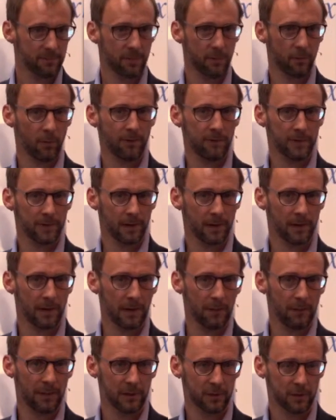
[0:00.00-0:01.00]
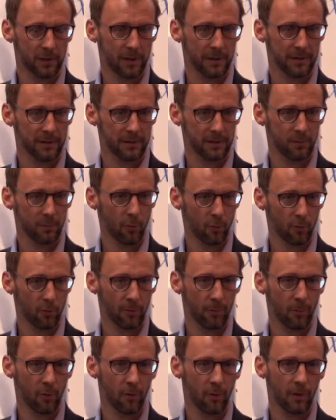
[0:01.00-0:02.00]
but we've certainly been trying to do more
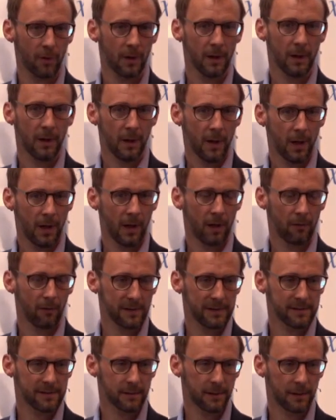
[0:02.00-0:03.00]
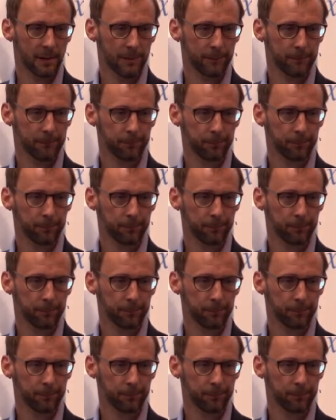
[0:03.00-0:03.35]
and more recently.